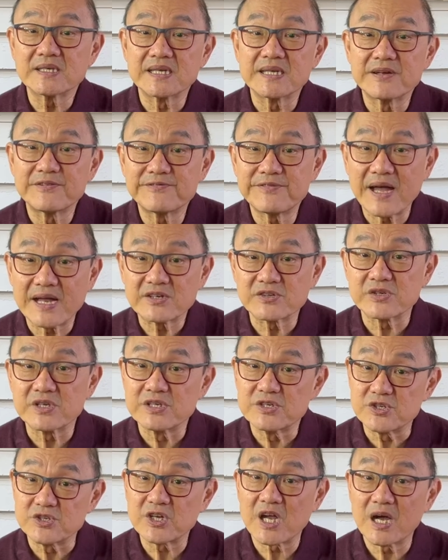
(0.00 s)
in a factory
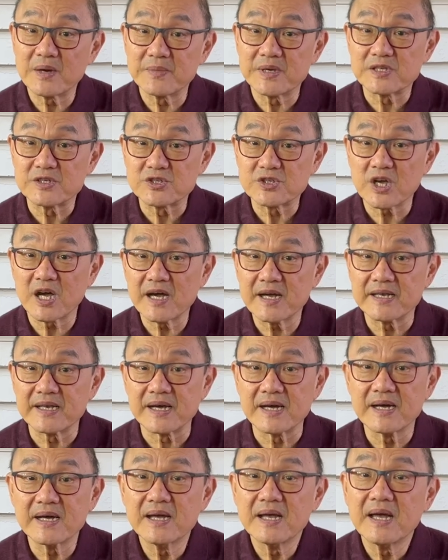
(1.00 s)
in Xiamen,
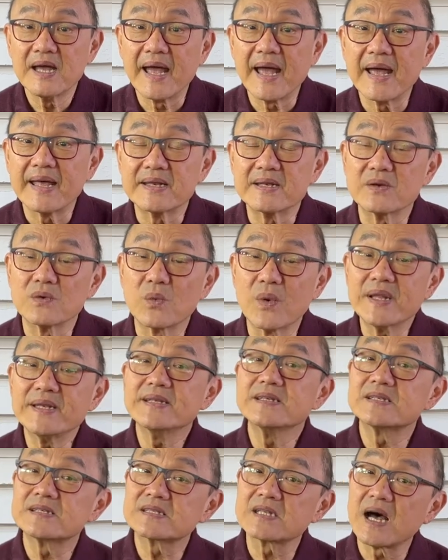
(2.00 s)
China, and when
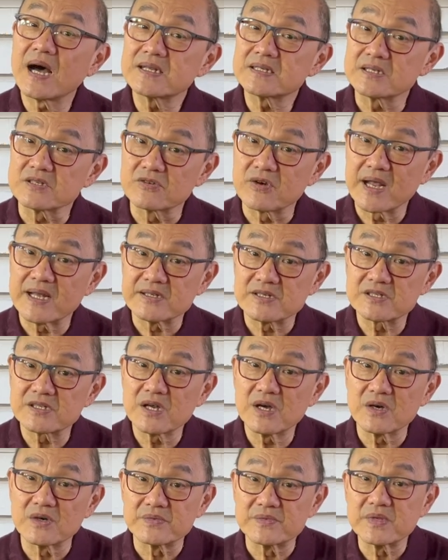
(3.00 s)
he started Grant
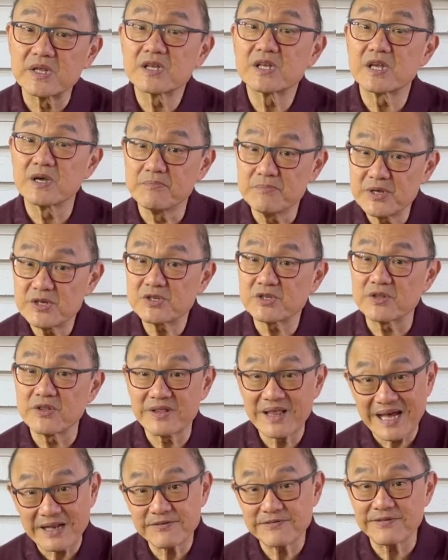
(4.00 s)
Stone, commissioned
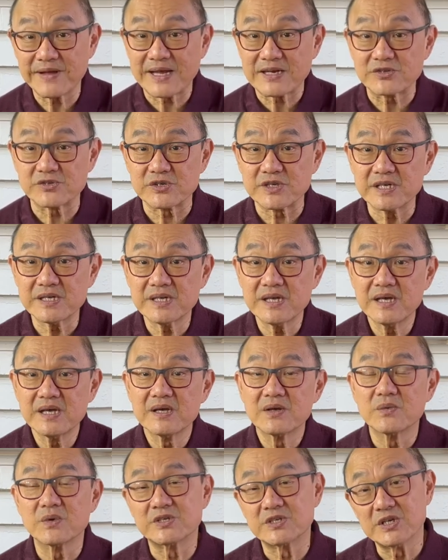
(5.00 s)
that factory,
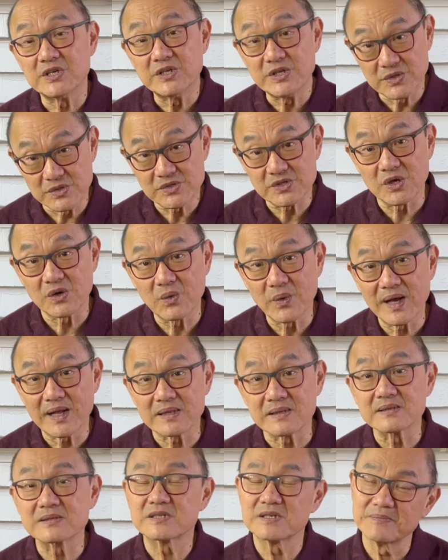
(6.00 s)
which he knew so
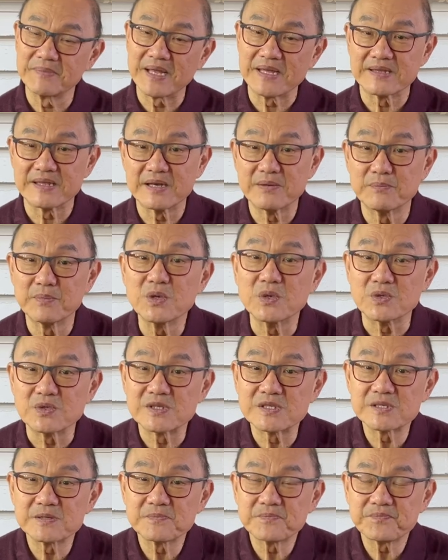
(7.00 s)
well, to make their
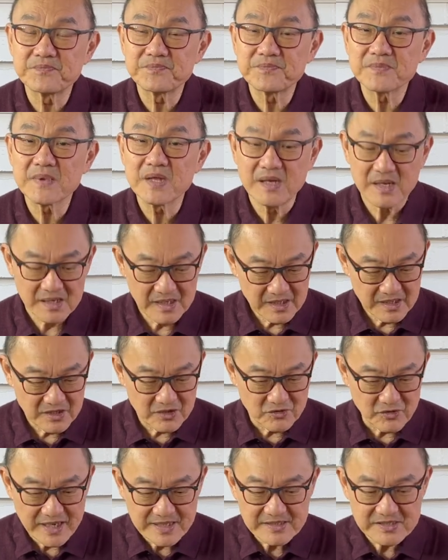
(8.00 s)
boots.
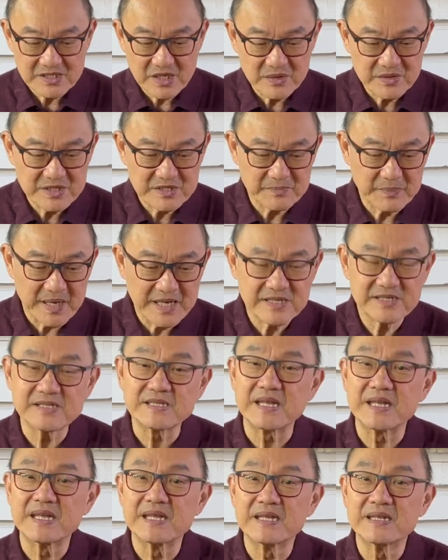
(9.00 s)
Grant Stone is based
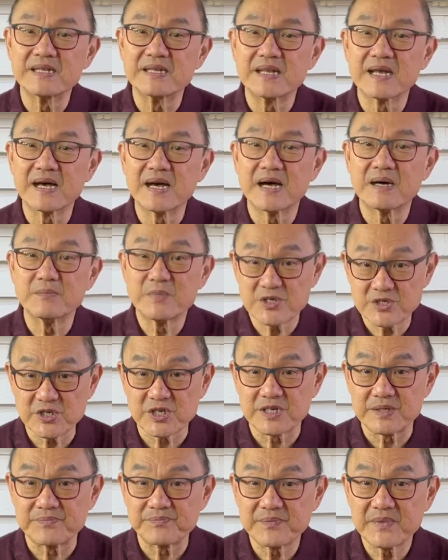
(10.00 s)
in uh,
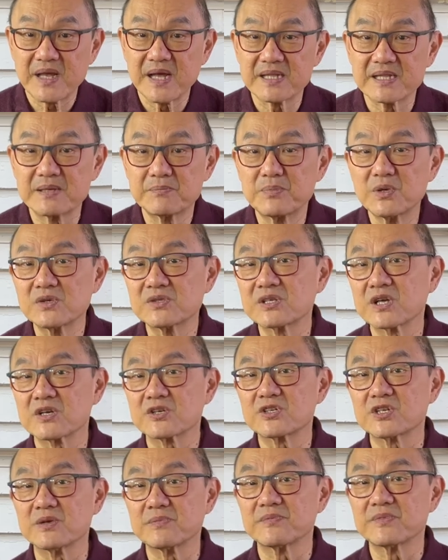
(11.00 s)
Michigan, and the boots are
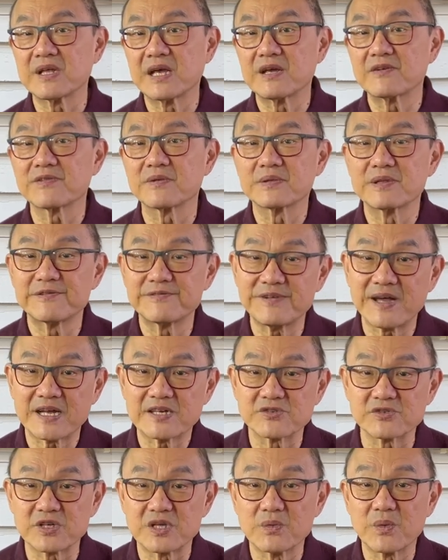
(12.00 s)
shipped there from the
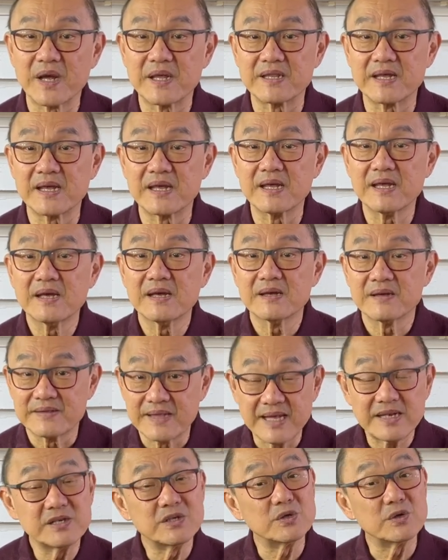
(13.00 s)
factory where they
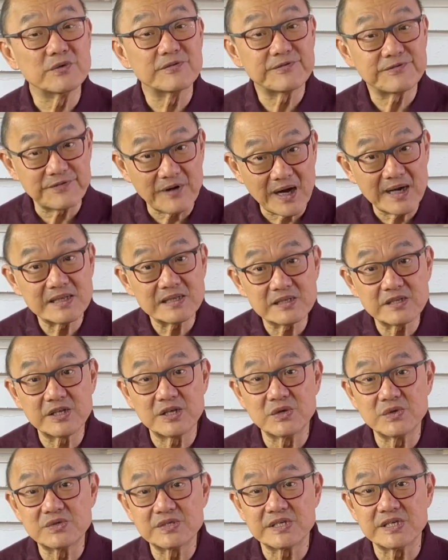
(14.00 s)
then do final
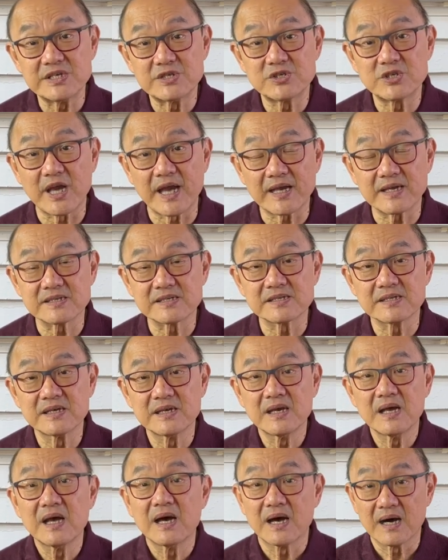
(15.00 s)
QC checks,
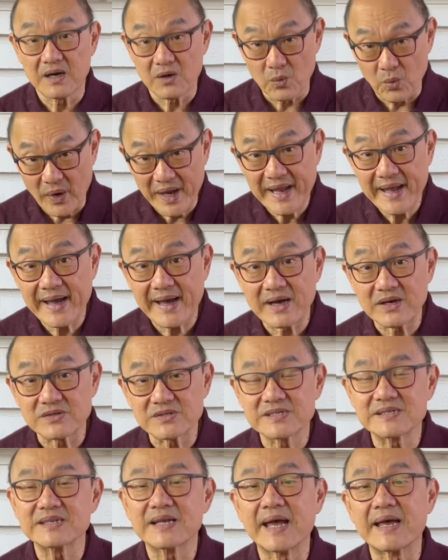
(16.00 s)
uh,
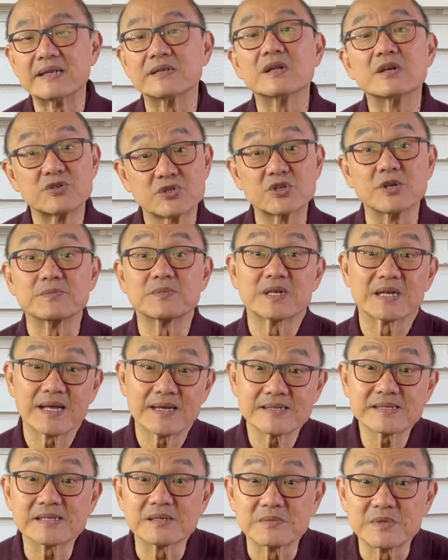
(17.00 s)
warehouse, and ship to
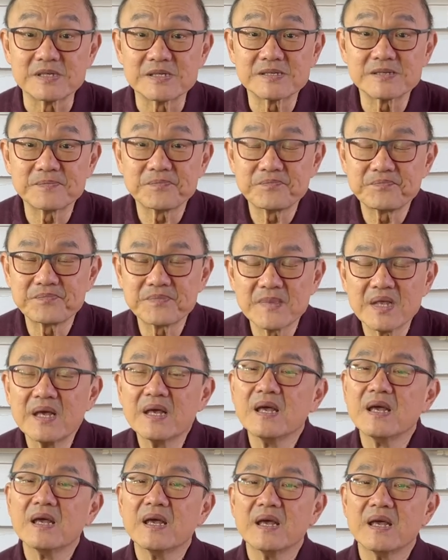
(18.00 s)
customers.
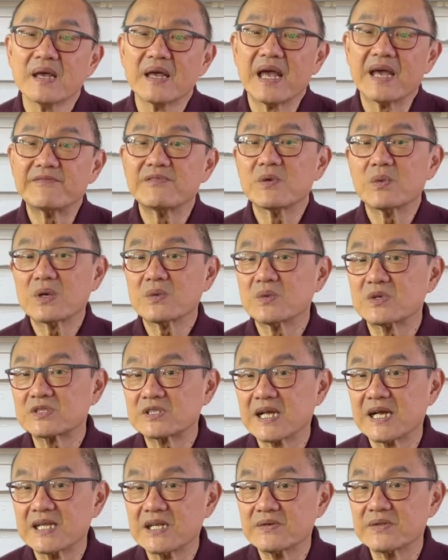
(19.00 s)
Everyone will
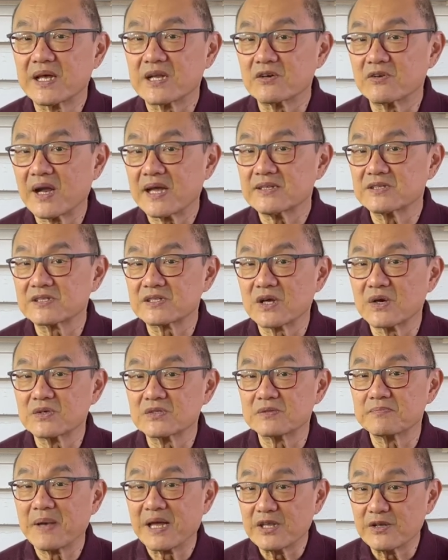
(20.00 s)
tell you that Grant
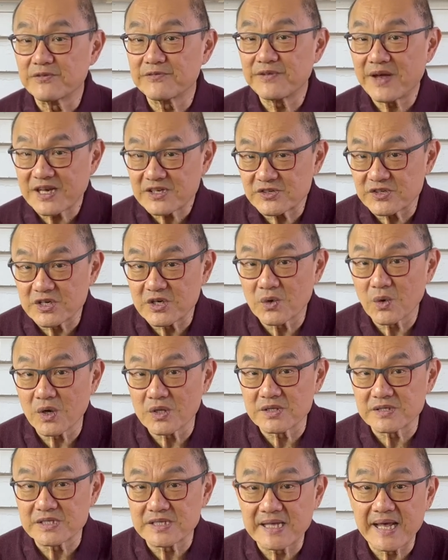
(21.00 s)
Stone's manufacturing
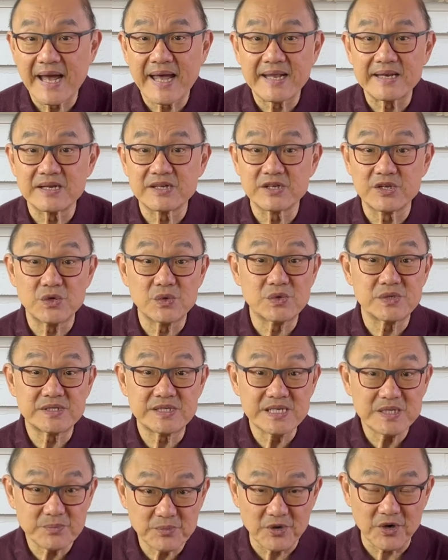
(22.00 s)
quality and
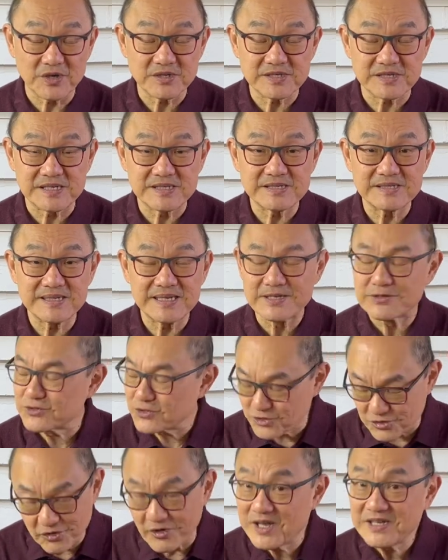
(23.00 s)
QC process is
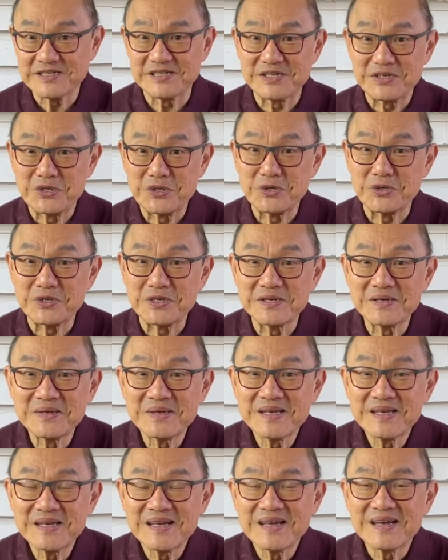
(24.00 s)
crazy good.
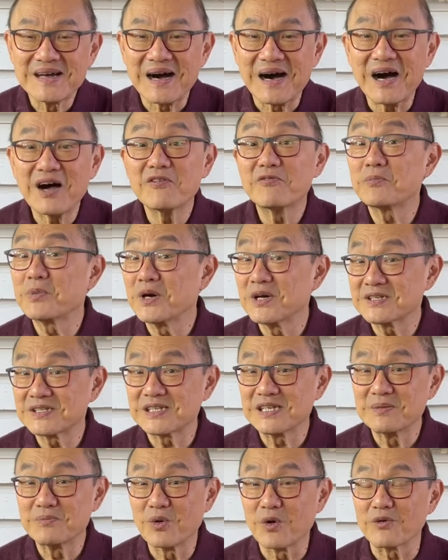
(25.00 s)
I've
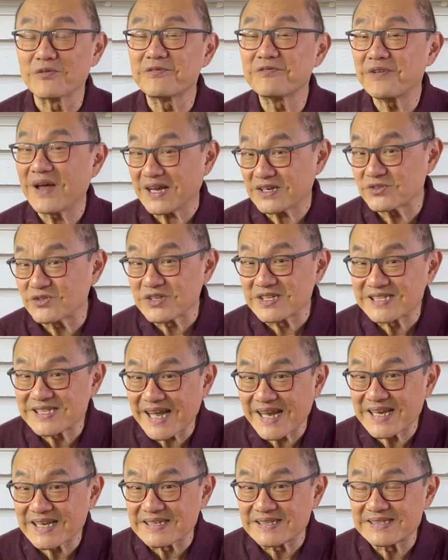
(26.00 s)
personally bought factory
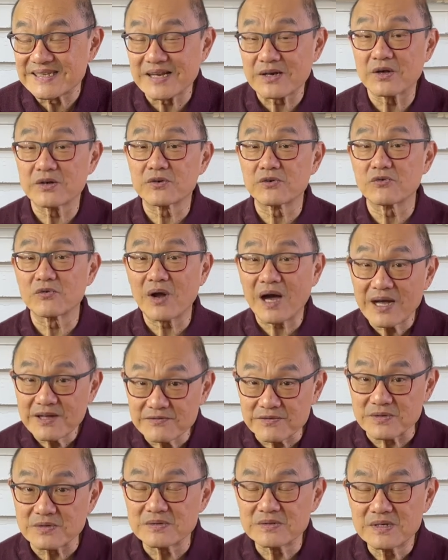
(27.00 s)
seconds that on
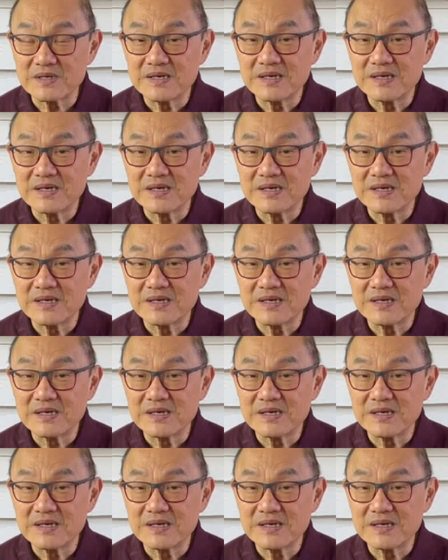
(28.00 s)
arrival